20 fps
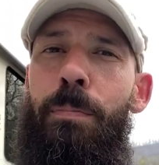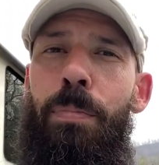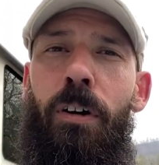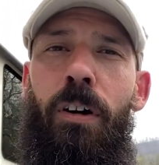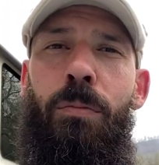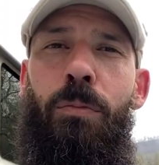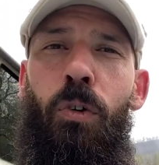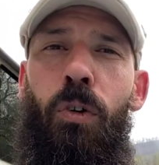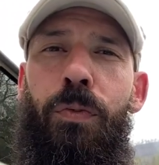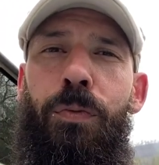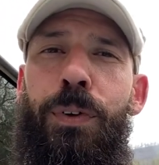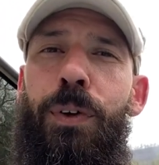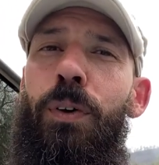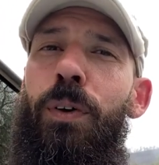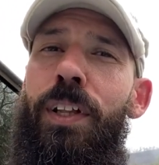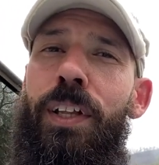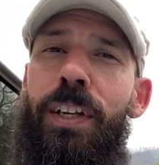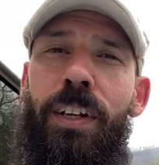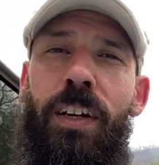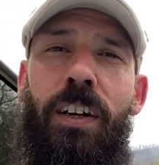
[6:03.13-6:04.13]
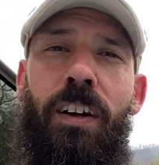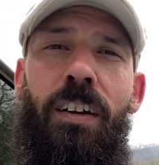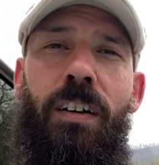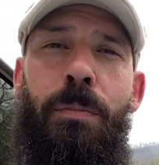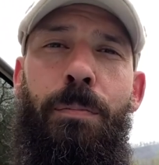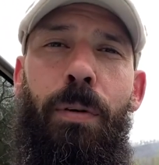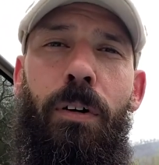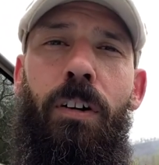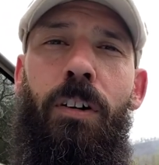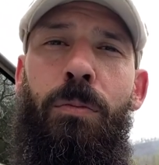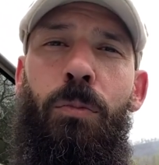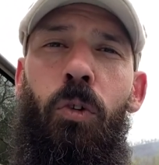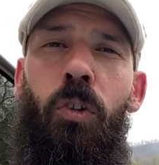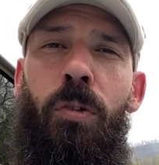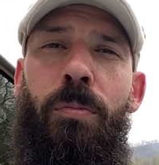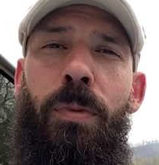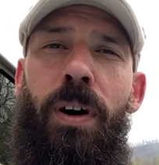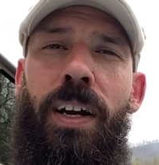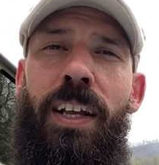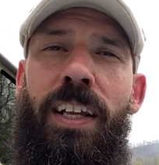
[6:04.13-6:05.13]
burn more fuel and you're going to burn more
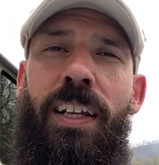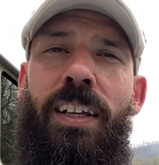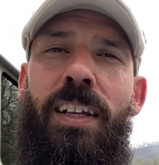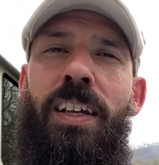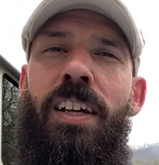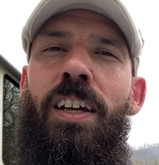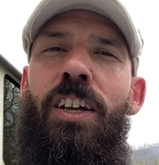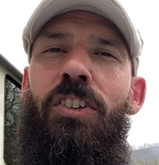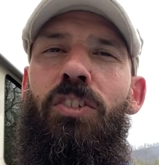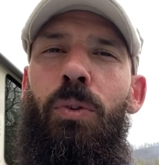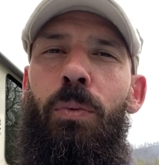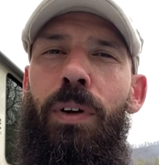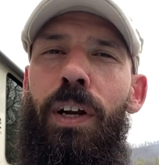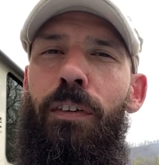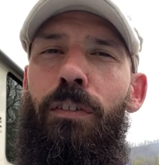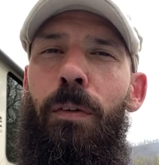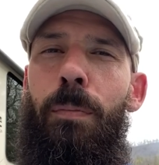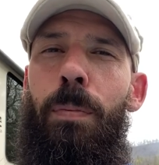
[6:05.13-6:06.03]
money. So whenever